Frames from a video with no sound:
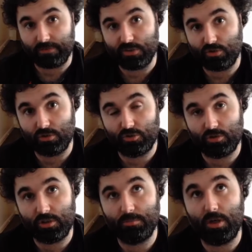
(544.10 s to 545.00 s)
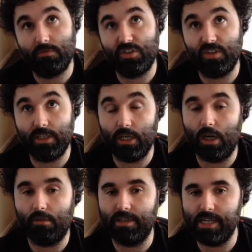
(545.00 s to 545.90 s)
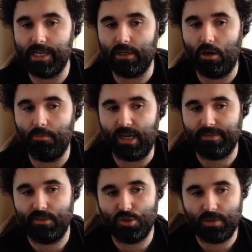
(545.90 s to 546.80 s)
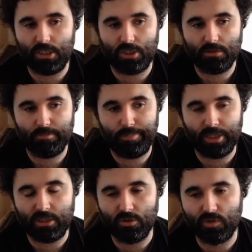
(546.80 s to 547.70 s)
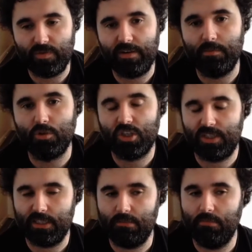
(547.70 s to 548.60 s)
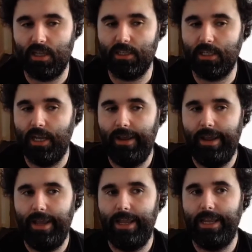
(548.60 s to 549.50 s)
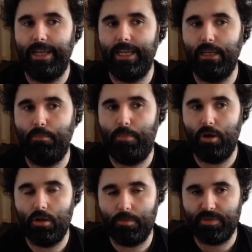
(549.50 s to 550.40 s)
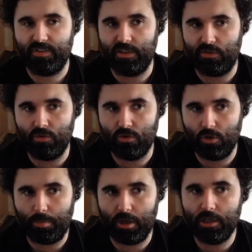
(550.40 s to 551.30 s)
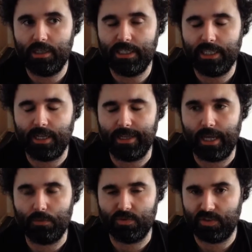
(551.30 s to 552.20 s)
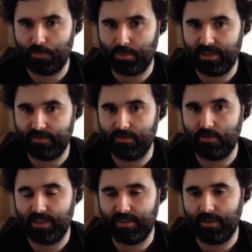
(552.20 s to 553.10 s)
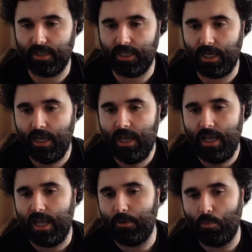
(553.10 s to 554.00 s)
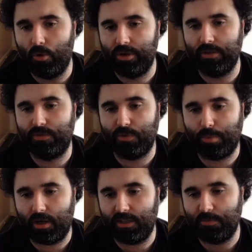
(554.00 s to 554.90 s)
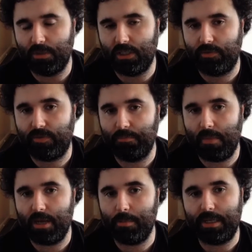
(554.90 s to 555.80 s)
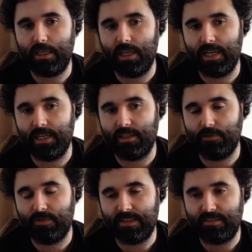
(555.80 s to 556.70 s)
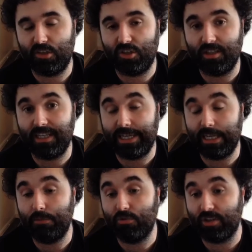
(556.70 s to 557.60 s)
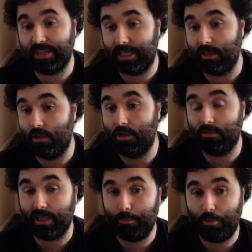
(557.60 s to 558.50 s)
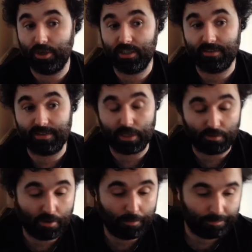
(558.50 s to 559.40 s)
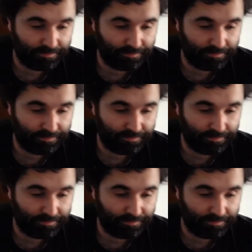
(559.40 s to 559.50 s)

his gun drawn, but obviously they are in a combat situation. But it does very much seem like he purposely snuck up on her. He didn't announce his presence or anything like that. It wouldn't have surprised me if maybe in a different decision that he was going to kill her at that point and take her out.